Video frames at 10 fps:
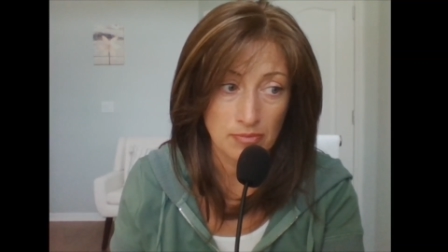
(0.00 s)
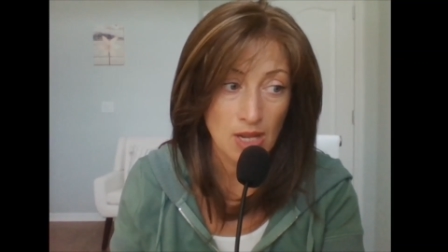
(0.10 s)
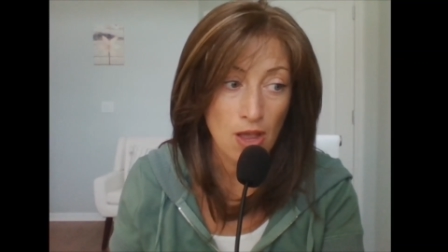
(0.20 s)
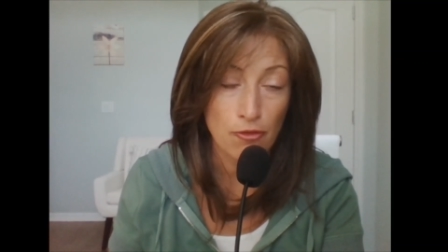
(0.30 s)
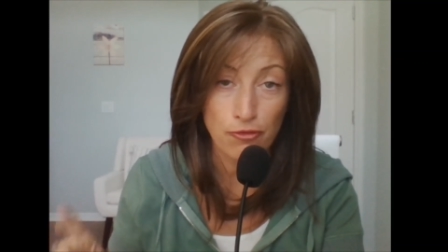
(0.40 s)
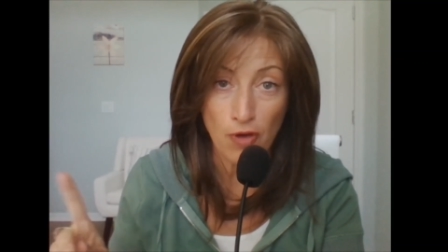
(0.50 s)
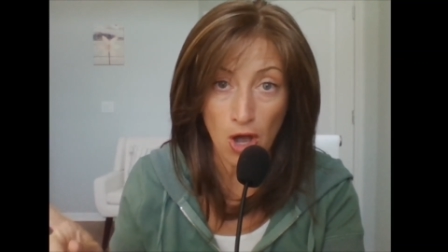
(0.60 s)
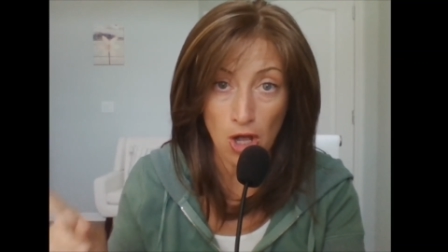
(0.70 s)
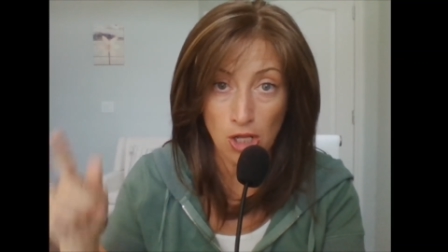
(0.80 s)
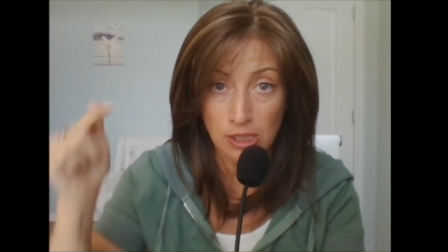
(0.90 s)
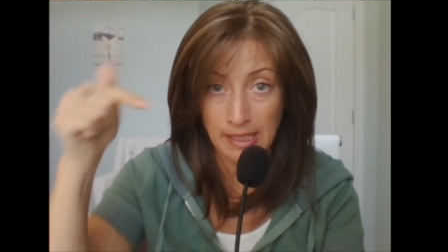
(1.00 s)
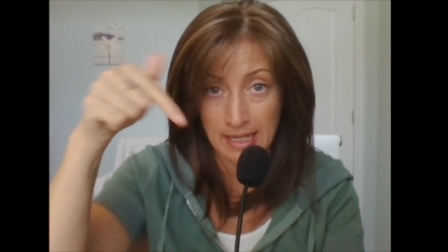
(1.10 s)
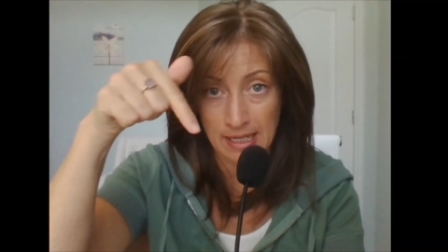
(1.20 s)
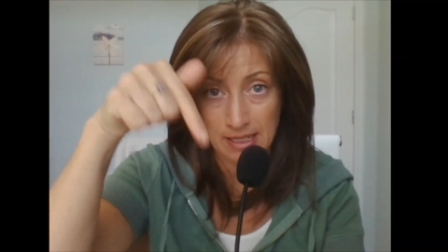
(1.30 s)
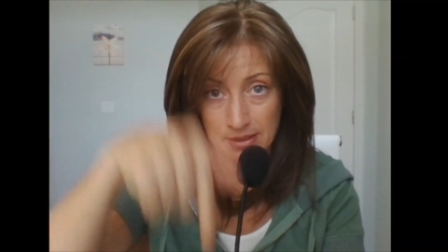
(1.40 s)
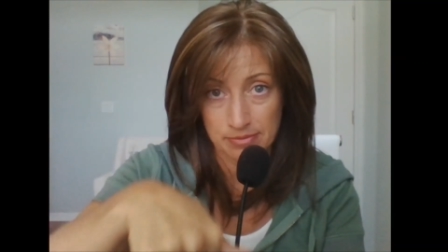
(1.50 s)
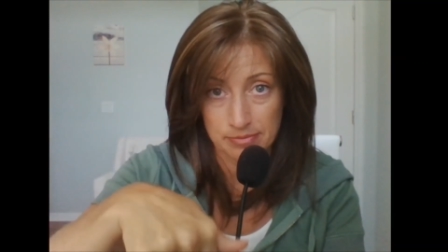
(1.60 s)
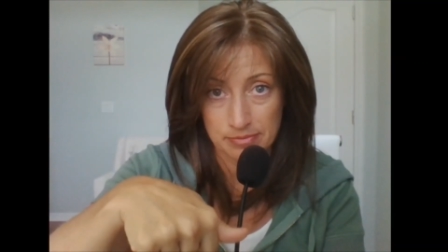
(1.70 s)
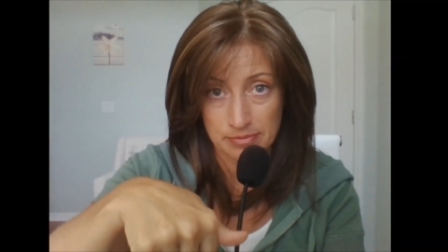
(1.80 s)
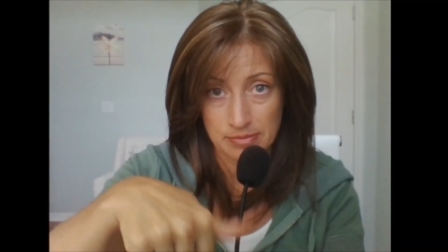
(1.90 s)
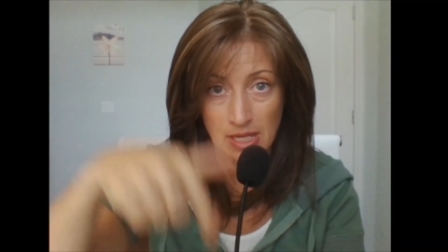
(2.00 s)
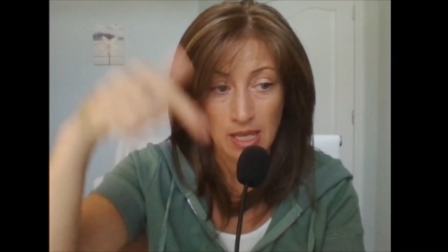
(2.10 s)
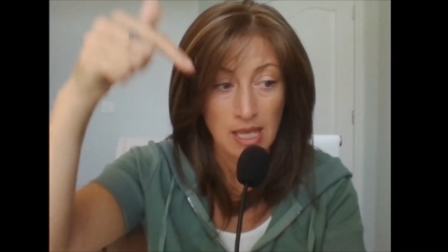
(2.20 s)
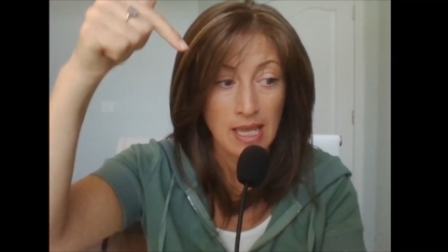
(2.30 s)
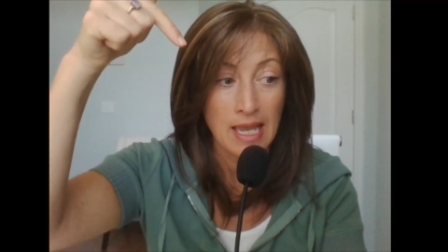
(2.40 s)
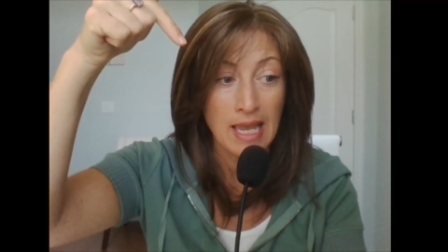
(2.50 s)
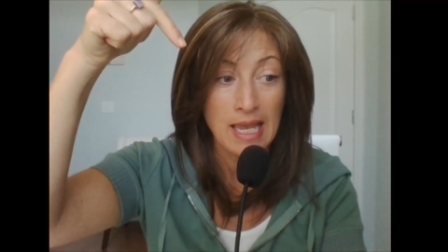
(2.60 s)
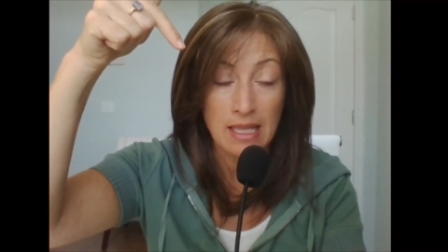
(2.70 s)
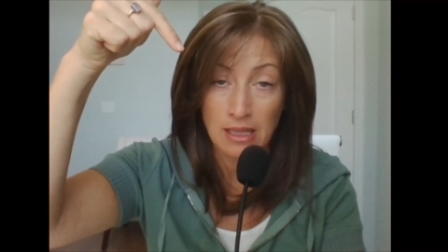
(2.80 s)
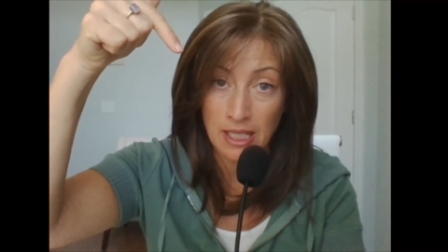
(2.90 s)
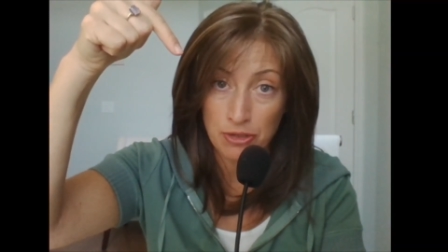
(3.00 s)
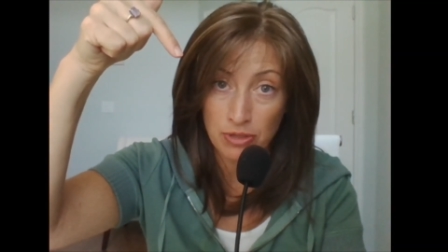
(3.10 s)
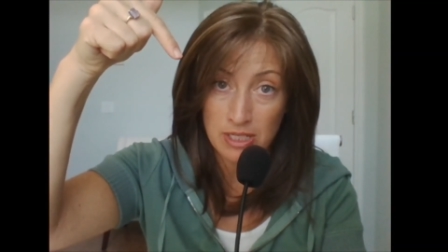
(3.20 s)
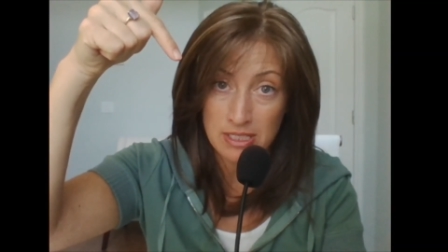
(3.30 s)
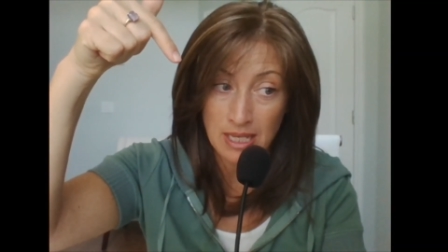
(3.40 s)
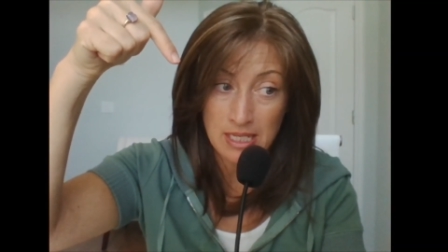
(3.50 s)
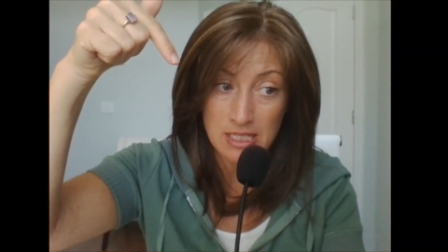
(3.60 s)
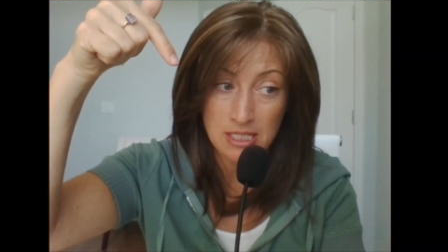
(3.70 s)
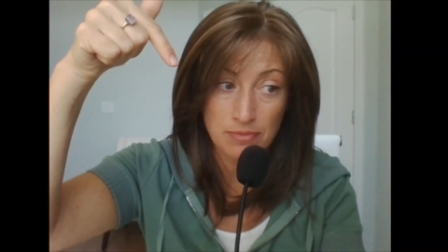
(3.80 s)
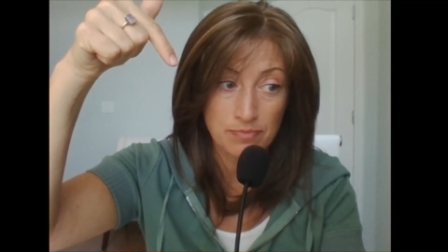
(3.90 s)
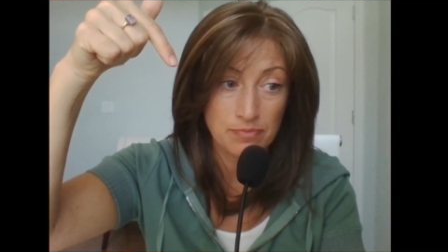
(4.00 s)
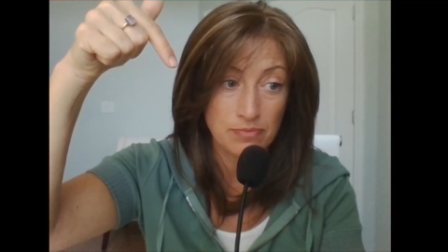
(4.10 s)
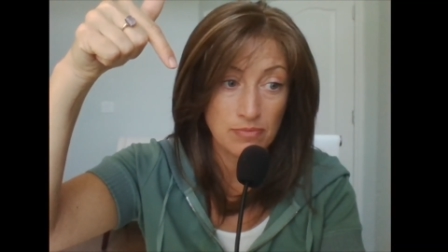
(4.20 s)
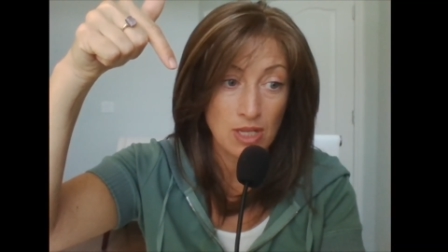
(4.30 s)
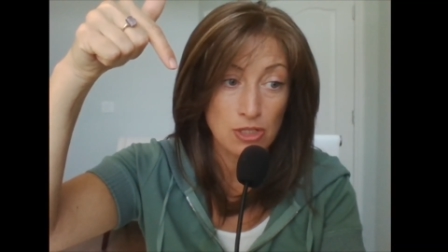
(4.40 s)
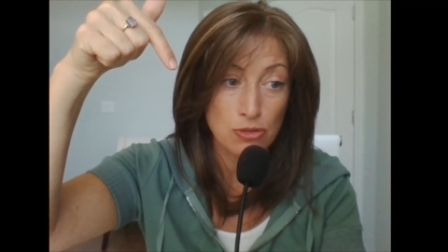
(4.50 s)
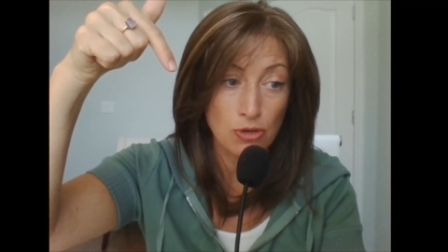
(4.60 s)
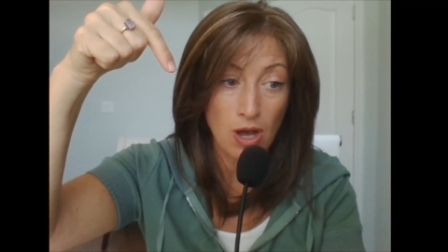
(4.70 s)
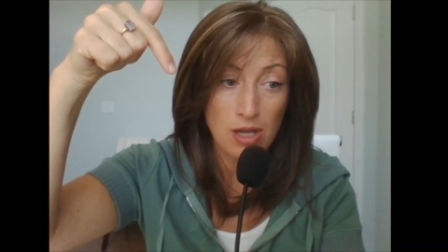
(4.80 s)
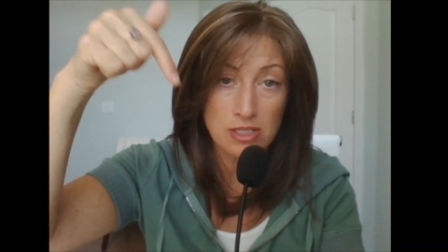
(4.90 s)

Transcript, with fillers: Falling. It literally says to cause to